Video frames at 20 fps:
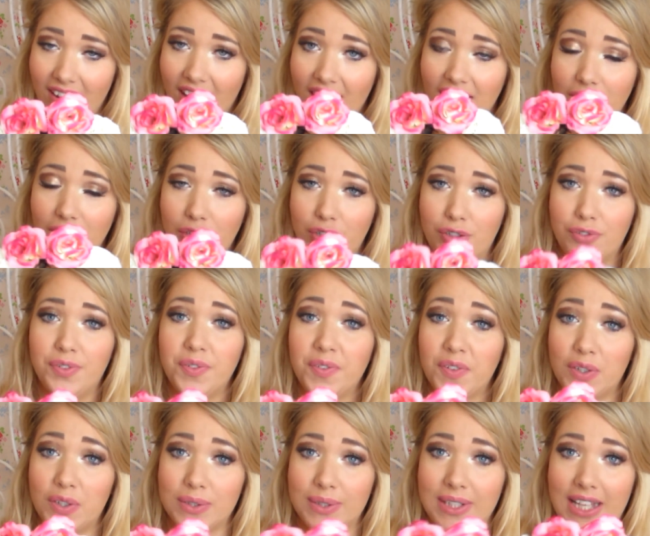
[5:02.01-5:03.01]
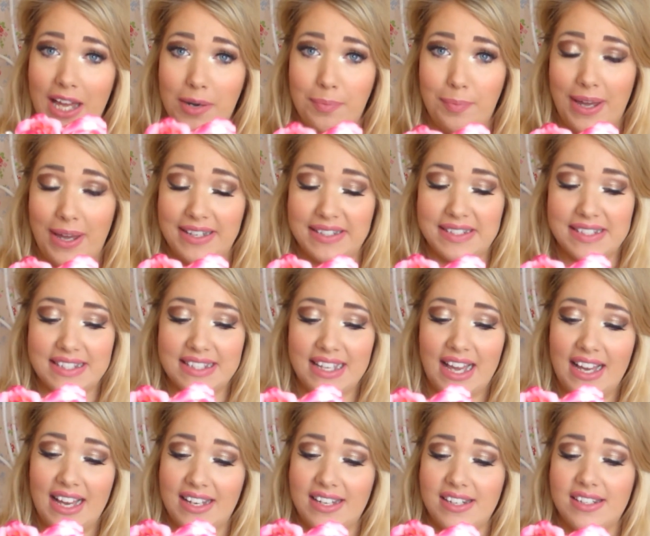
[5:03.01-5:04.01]
I love floral headbands
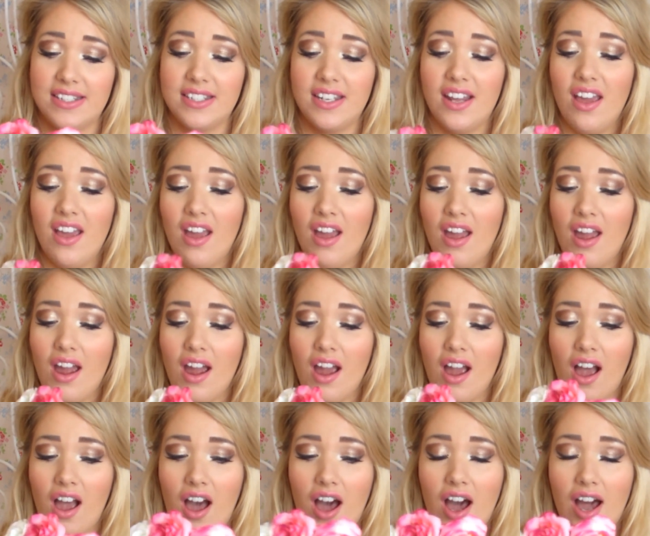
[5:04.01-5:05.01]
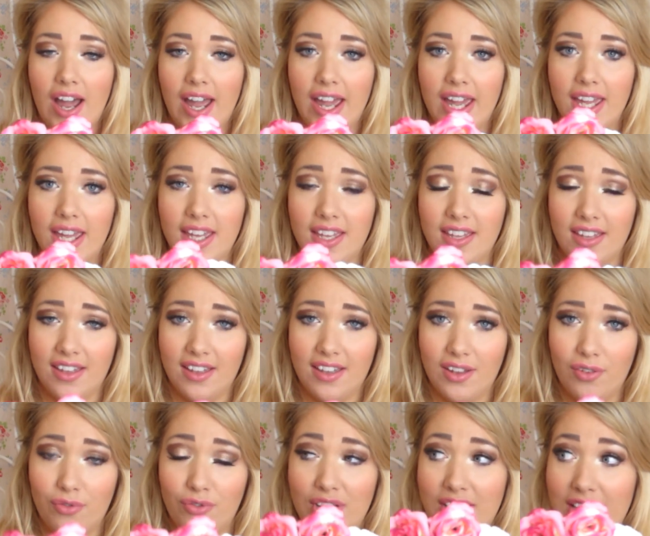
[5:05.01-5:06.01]
and I
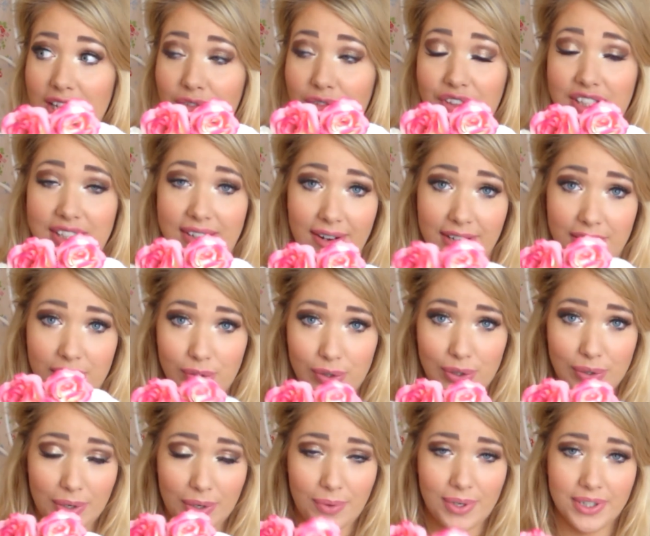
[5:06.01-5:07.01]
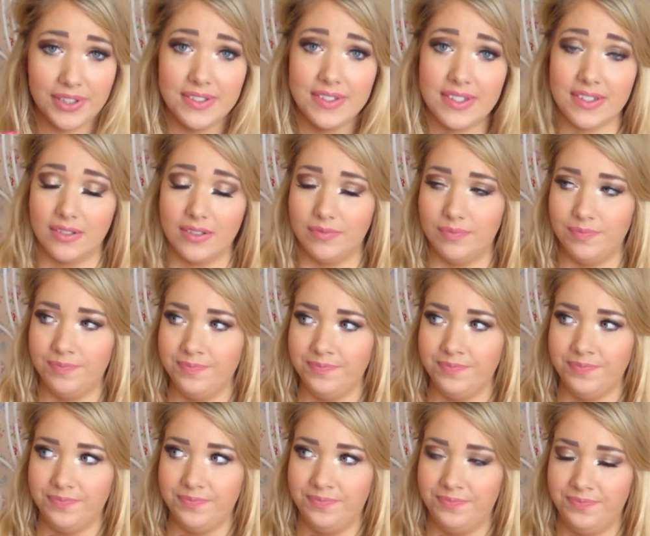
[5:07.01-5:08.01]
really love the Crown and Glory ones,
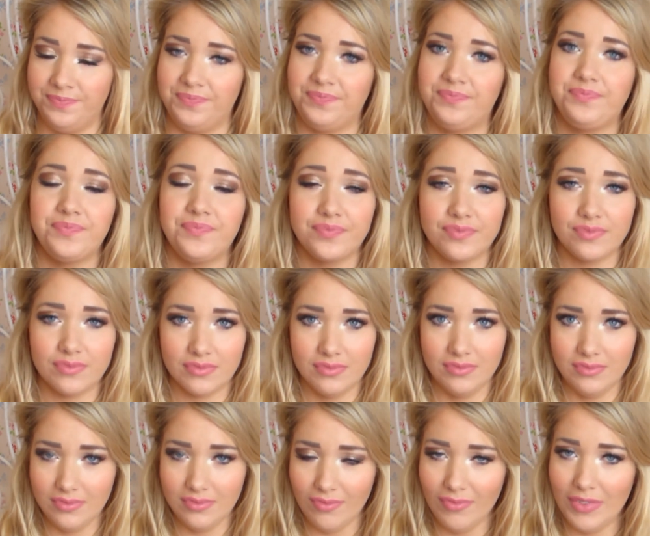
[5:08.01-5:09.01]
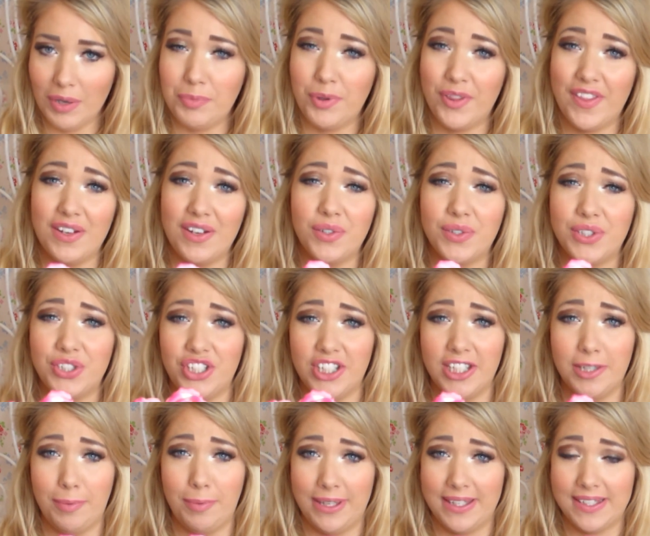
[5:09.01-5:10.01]
but they're not the
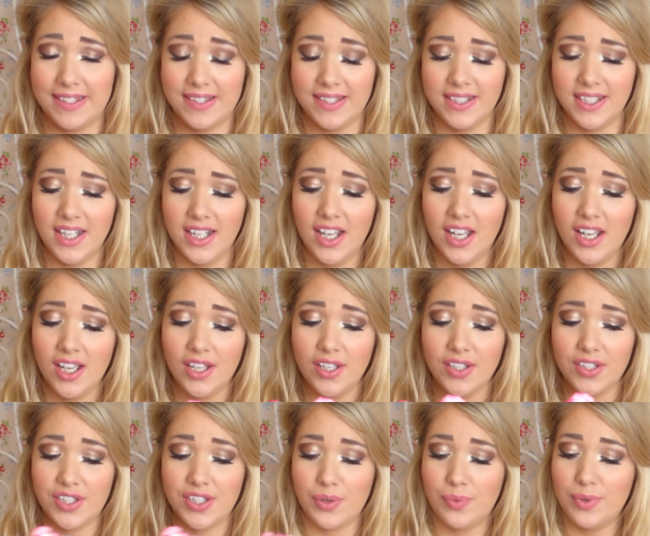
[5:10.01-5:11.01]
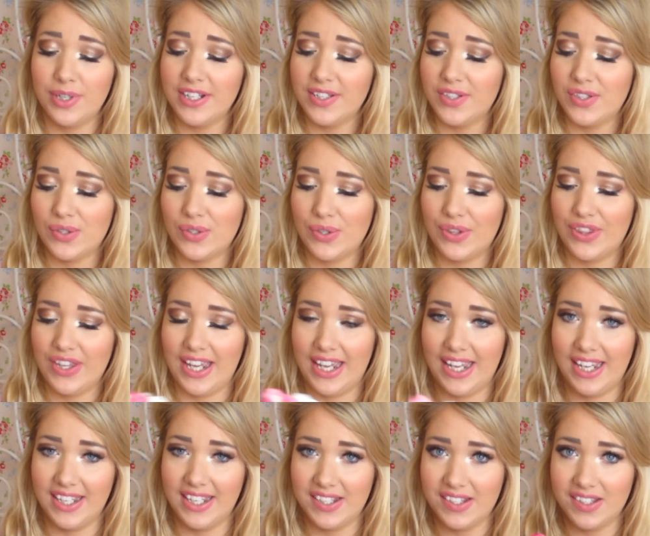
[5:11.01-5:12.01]
cheapest. So when I saw
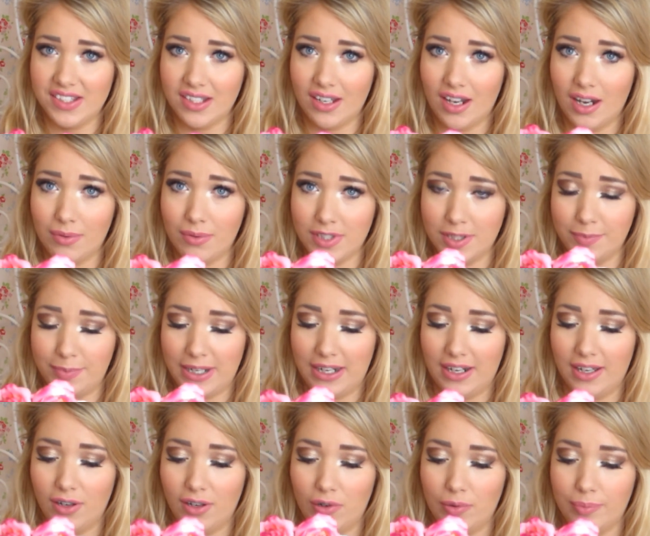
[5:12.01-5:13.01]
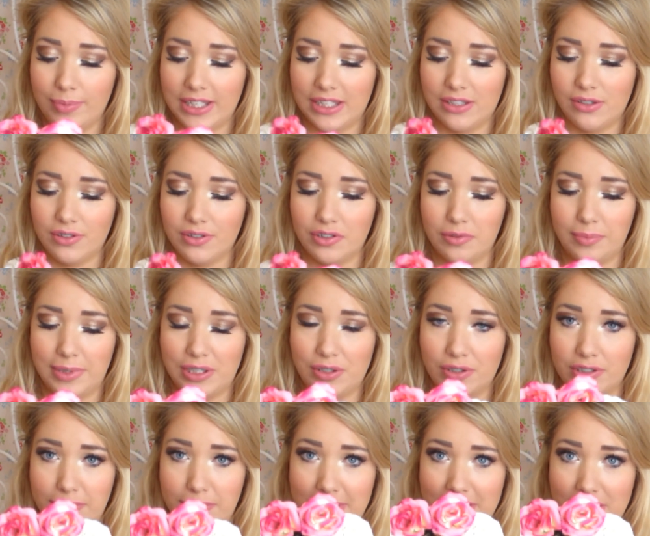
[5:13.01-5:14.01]
this, I was a bit like, oh my god, oh my
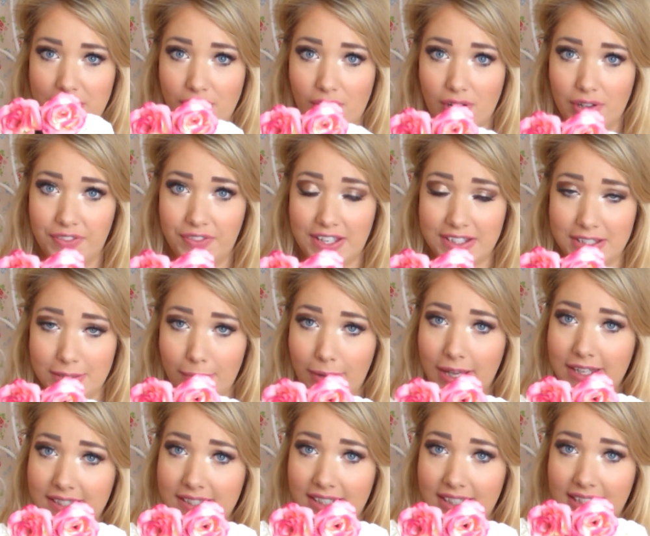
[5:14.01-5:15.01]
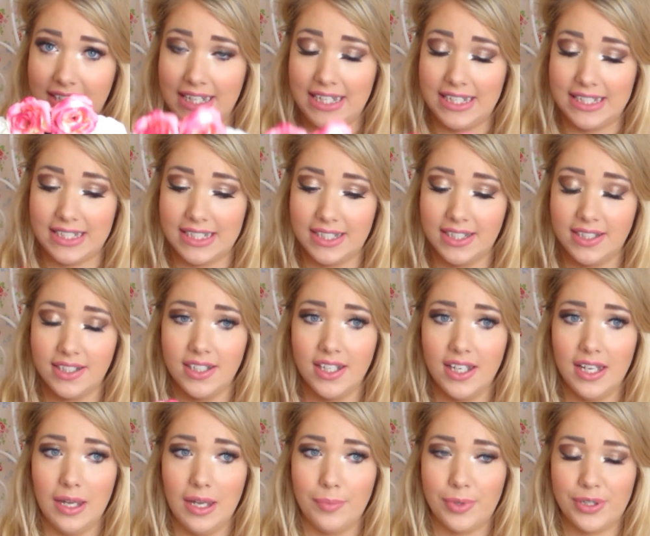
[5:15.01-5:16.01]
god, oh my god, that's amazing, I need it.
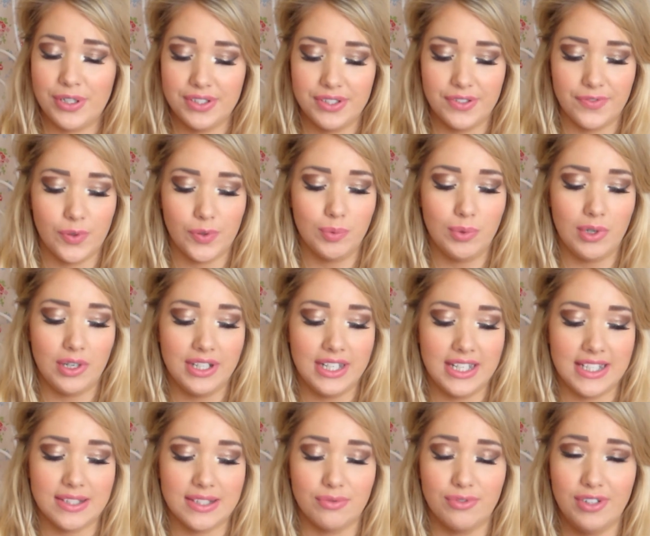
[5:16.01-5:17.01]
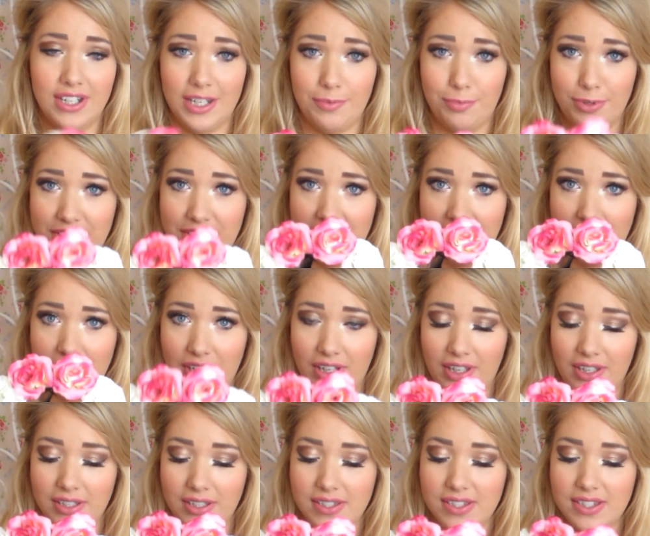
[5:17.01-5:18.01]
Because for one, it's really pretty
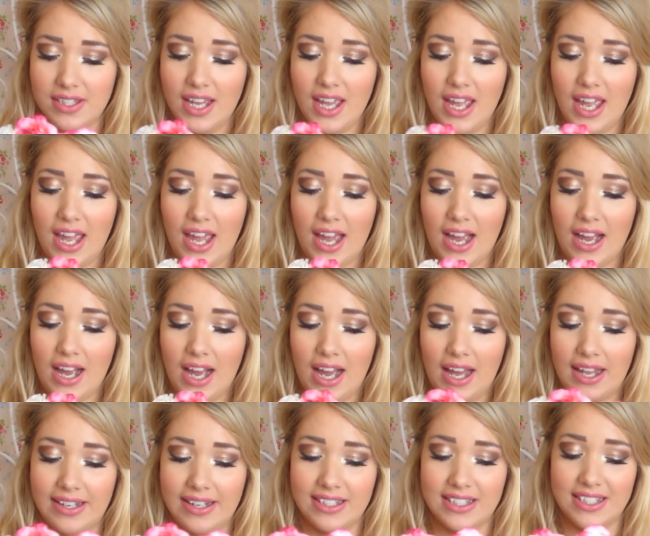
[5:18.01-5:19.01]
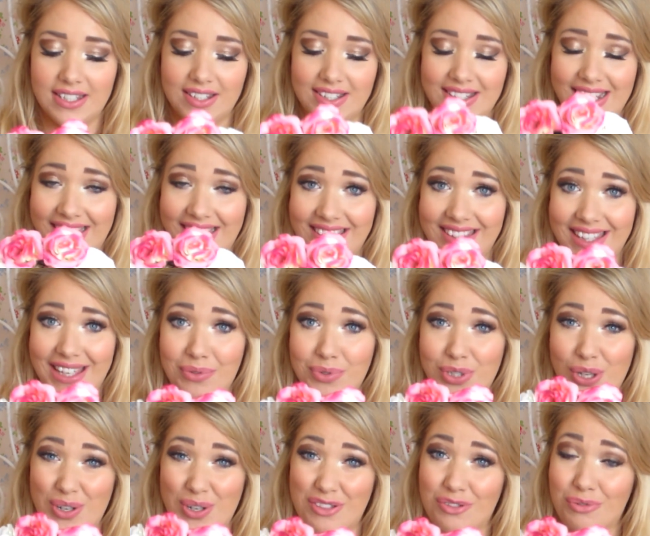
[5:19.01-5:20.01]
colours, and second thing, it was
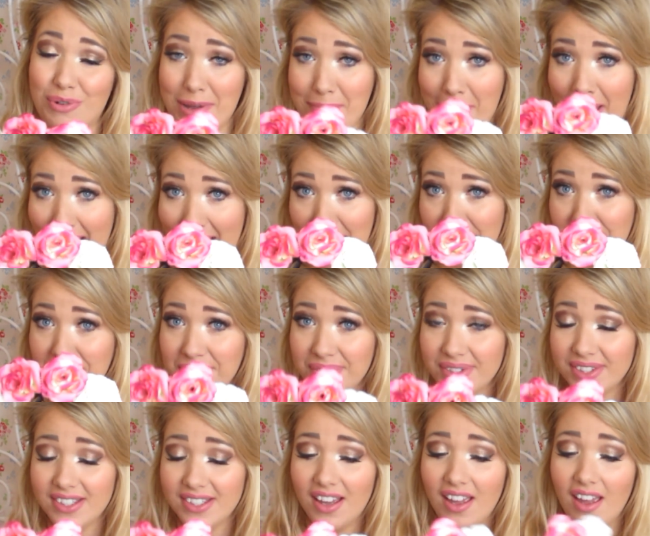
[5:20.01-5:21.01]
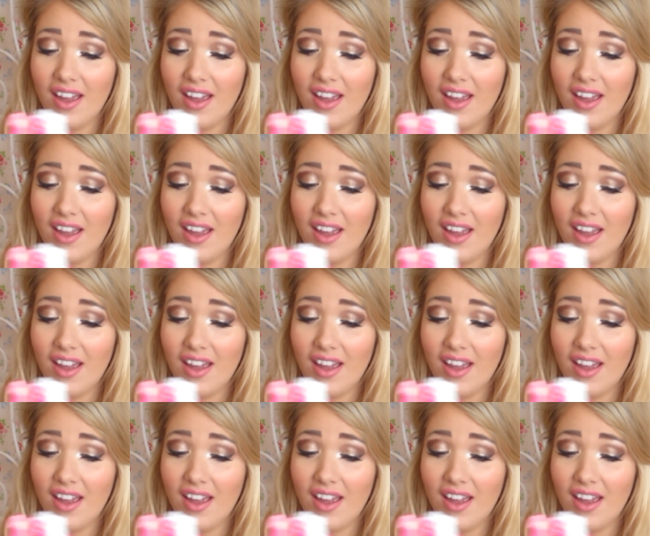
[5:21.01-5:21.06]
only £3.